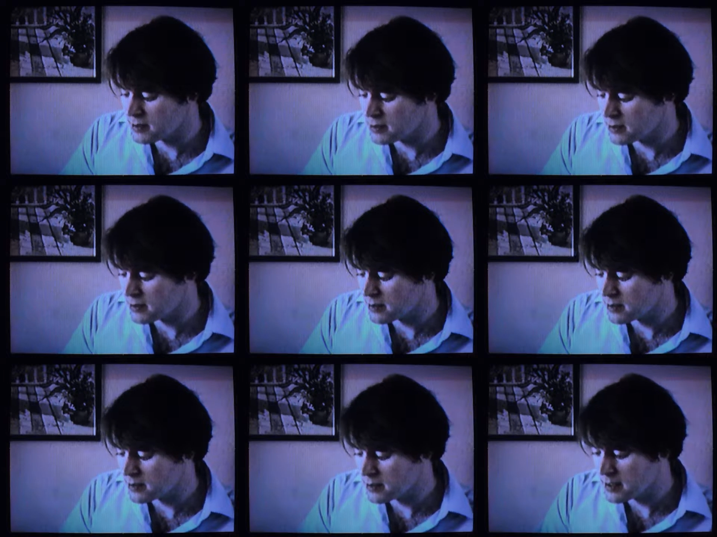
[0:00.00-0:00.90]

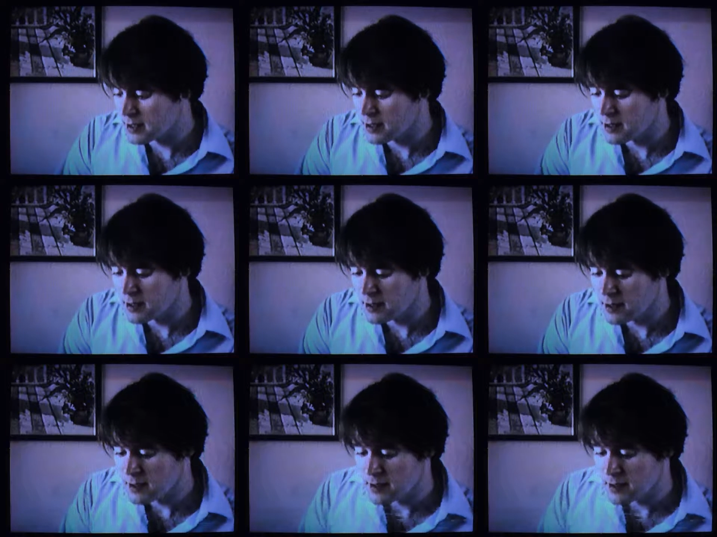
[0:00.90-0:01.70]
(no one is talking)